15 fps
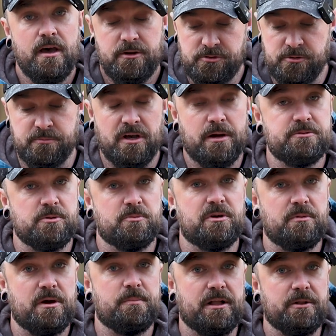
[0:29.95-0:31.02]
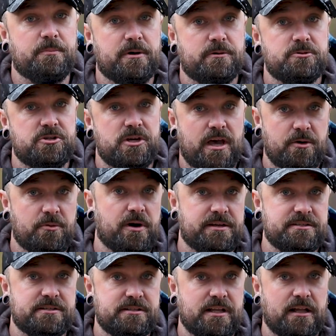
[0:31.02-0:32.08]
Sometimes I bring my belt pouch out
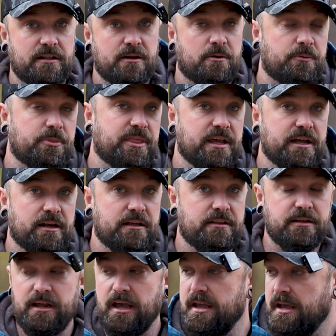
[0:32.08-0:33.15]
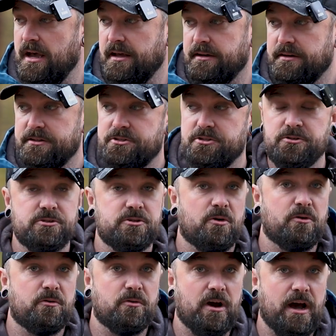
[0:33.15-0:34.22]
as a standalone thing like today, and it is just
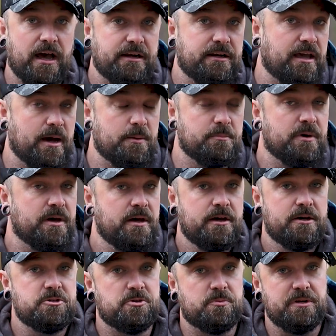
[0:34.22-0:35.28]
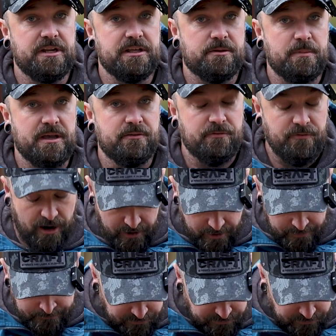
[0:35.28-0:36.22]
over at camp should we need to make fire.